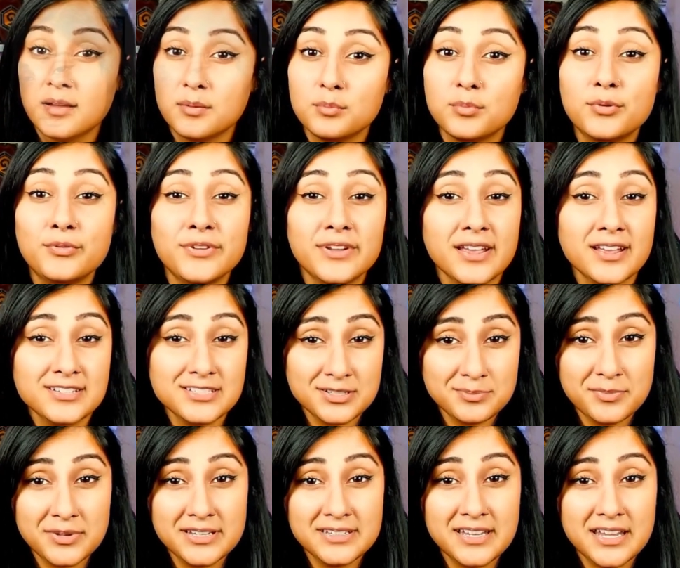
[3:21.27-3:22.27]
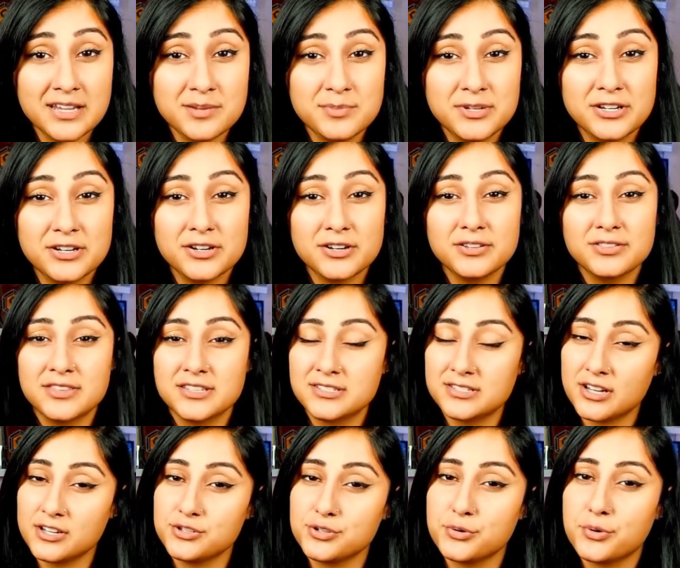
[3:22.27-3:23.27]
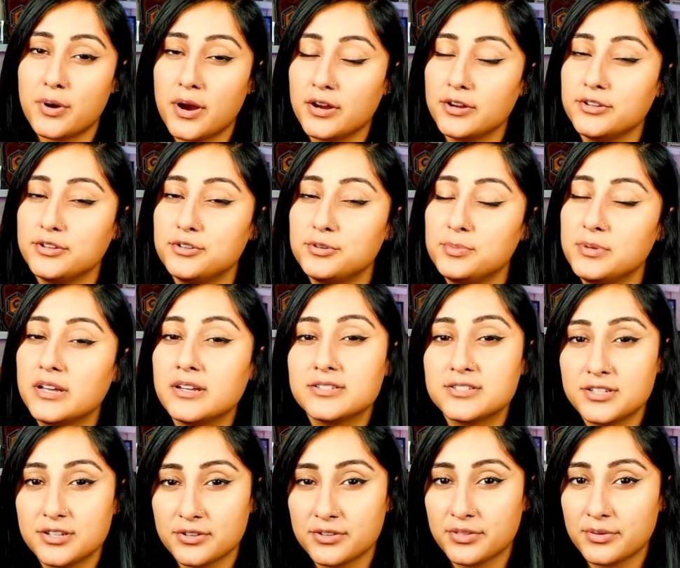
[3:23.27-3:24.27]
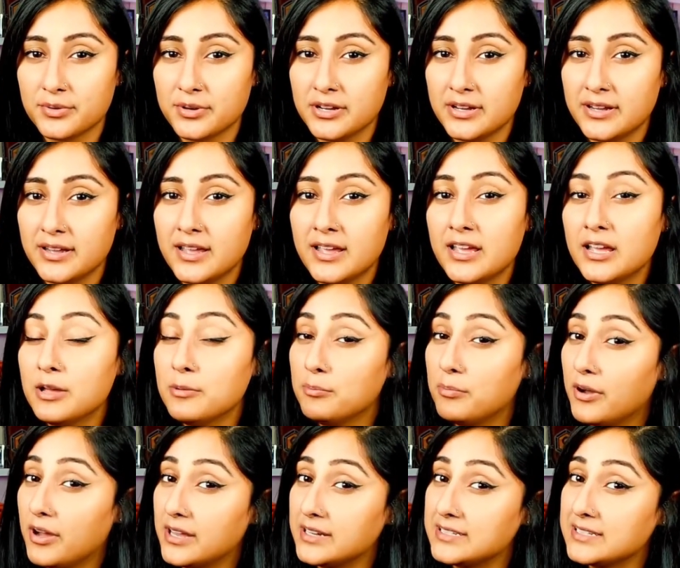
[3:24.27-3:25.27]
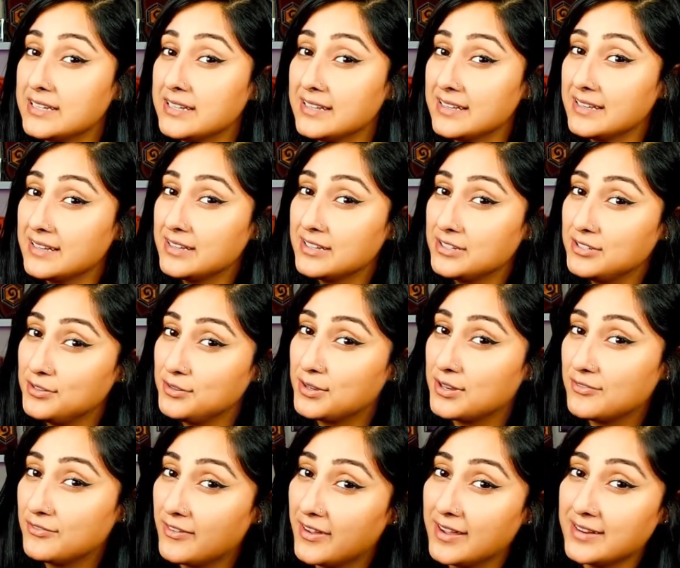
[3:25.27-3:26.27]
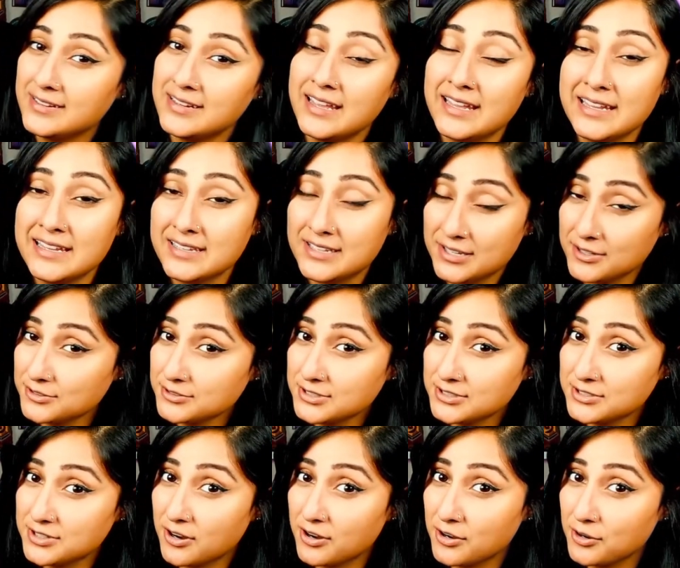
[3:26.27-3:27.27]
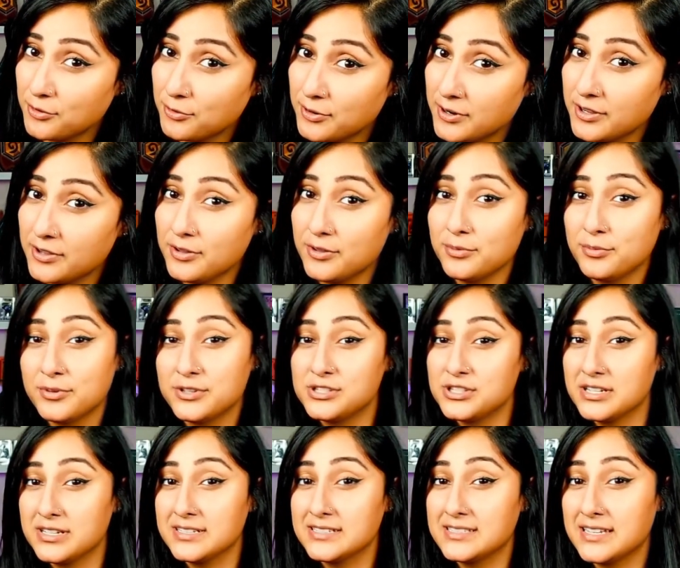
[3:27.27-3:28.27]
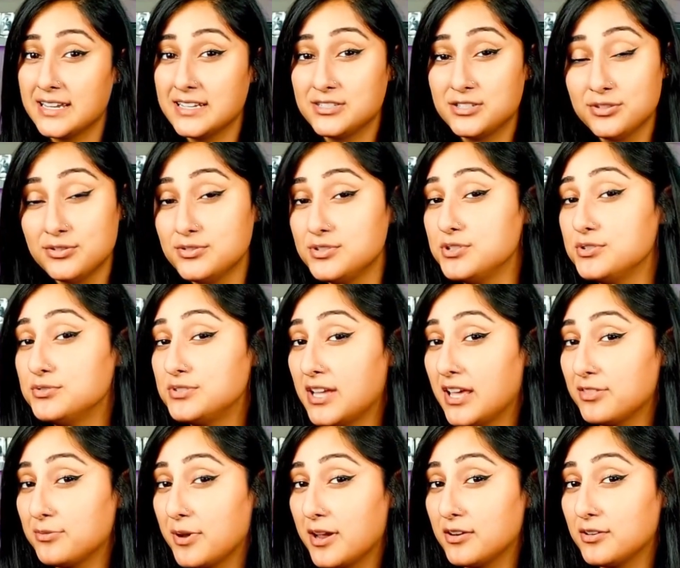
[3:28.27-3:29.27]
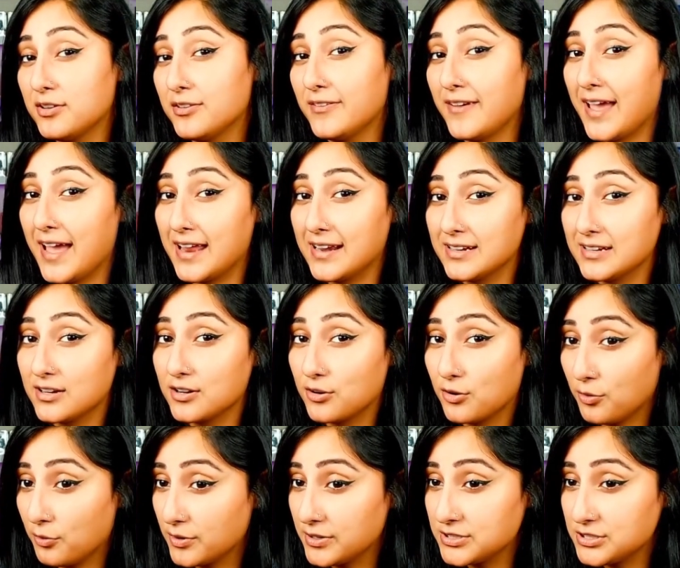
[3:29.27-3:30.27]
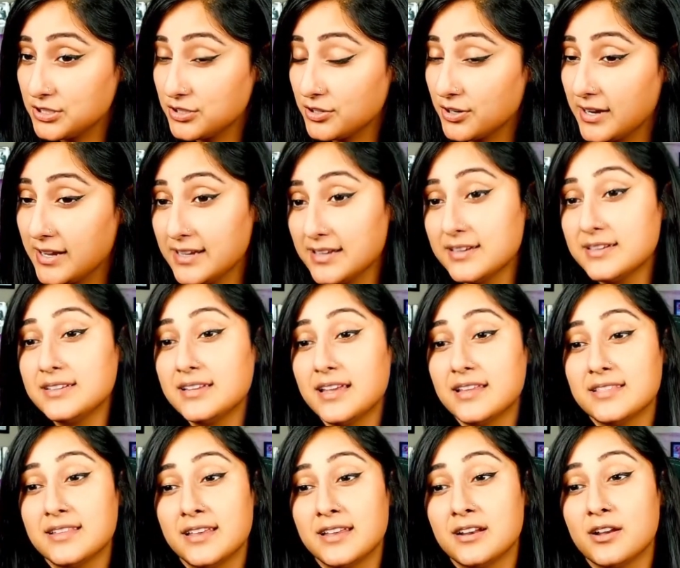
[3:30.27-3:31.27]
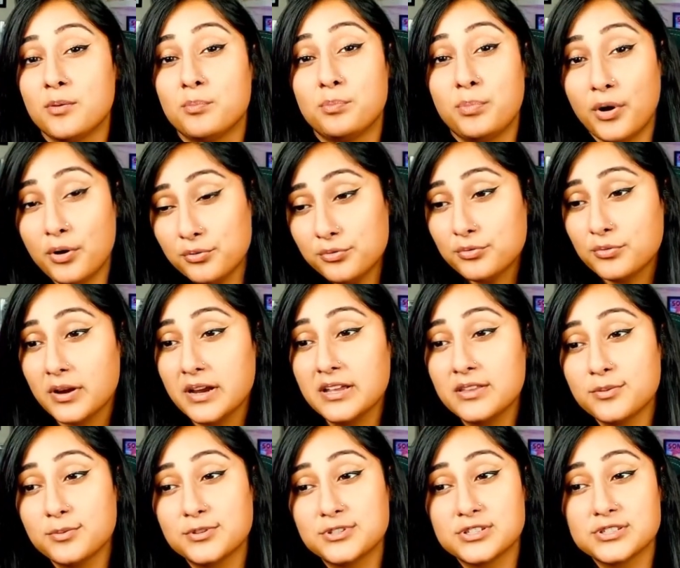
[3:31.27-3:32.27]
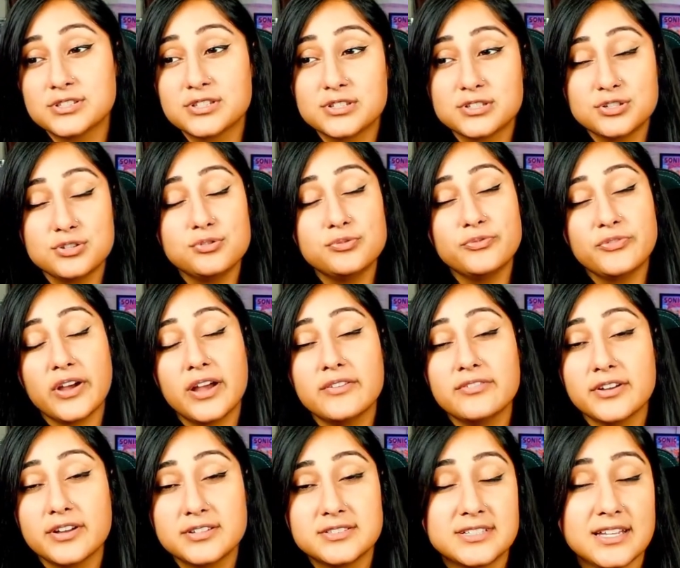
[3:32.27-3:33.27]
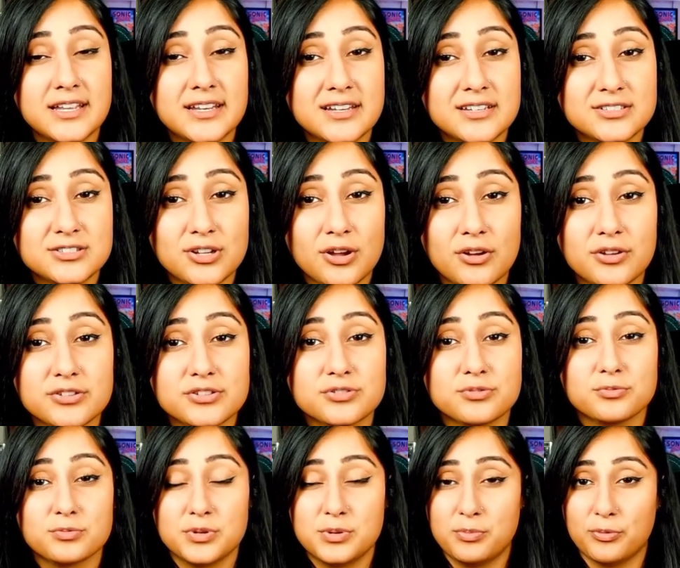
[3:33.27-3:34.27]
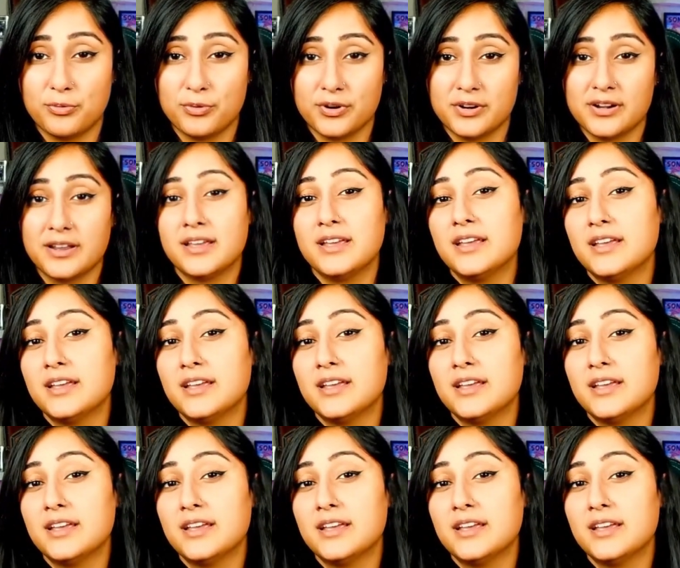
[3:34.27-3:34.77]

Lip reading: Moving on to mid game here, this does require you to be on tier 3, but you can find a Gilded Gargoyle, which is a 2/2 death rattle of adding a coin to your hand, and then a Bone Wraith, which is the 2/5 Undead Taunt Reborn.